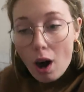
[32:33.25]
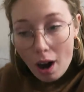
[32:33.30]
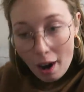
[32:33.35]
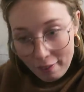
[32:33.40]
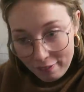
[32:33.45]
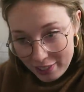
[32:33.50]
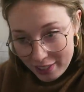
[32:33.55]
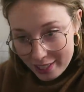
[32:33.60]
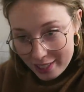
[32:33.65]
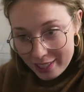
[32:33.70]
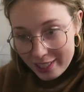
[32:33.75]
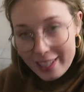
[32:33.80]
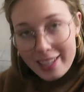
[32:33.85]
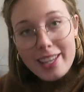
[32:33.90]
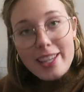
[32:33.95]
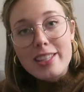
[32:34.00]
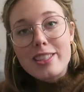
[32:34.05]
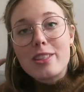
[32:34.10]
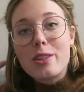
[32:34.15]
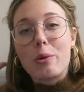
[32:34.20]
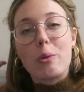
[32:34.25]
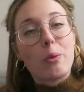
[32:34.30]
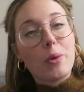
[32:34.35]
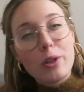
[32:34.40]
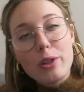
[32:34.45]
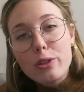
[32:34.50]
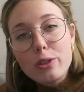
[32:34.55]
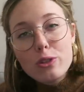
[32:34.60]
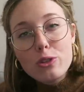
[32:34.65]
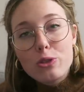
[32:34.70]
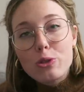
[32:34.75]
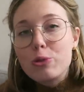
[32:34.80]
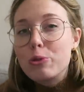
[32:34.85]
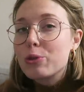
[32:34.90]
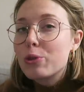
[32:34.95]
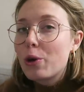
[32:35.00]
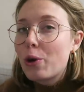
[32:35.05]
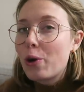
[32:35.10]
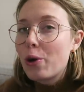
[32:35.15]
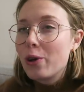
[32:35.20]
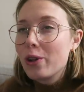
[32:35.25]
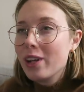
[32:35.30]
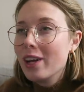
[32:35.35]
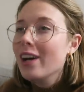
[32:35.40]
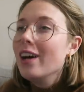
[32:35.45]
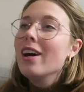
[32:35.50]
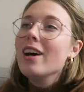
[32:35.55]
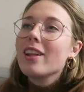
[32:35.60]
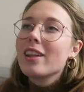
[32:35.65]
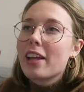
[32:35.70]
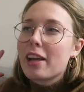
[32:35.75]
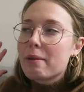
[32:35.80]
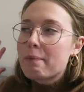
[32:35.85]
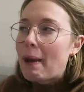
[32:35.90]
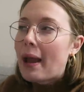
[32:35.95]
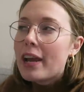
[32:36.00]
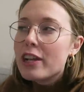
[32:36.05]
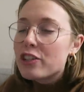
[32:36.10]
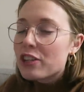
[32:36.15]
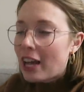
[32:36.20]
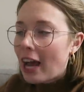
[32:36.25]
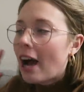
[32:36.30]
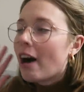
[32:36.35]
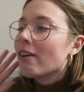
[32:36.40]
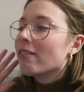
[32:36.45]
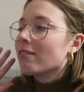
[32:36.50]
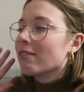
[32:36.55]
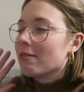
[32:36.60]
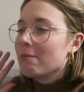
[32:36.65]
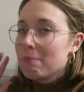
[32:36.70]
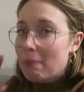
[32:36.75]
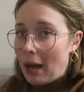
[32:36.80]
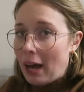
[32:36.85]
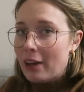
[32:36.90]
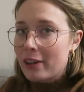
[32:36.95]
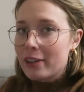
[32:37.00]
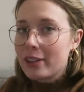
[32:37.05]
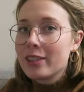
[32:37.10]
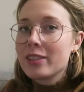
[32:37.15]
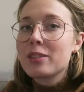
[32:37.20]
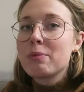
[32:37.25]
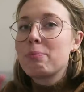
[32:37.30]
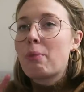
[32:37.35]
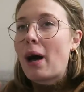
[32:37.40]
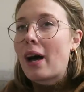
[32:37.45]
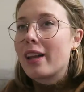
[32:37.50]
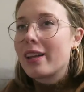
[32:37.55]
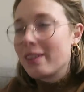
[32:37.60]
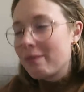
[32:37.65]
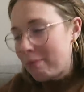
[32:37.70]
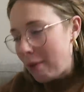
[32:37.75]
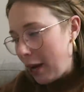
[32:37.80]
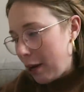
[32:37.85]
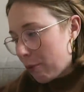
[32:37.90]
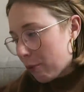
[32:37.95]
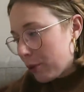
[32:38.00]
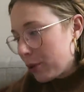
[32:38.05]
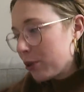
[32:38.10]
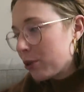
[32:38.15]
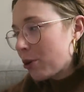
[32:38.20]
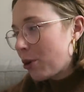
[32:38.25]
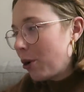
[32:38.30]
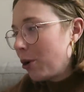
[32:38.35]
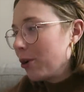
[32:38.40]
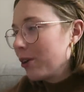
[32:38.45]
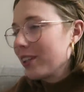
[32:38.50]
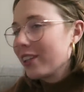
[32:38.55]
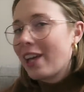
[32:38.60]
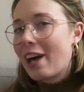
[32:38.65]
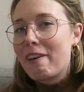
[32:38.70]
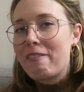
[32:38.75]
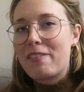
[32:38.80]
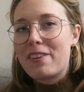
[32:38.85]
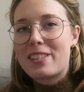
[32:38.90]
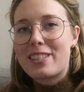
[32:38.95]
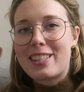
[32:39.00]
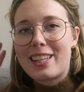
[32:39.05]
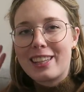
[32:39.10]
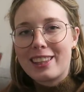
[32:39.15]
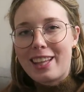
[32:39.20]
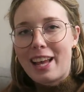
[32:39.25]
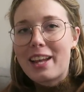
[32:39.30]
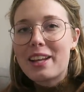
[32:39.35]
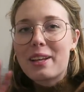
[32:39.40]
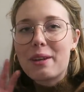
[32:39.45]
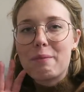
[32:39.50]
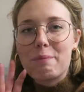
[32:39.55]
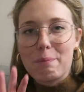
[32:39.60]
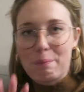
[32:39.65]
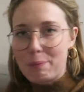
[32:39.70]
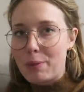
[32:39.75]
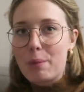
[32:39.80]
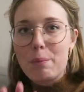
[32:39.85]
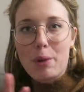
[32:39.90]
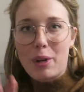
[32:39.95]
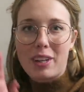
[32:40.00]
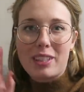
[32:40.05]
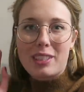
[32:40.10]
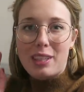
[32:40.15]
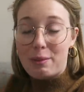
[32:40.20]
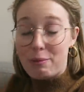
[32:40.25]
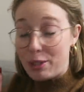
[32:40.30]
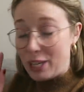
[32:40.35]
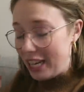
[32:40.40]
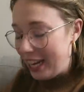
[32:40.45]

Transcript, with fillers: obviously is the real true goal. Like page count matters, but my real goal in life is to like the books I'm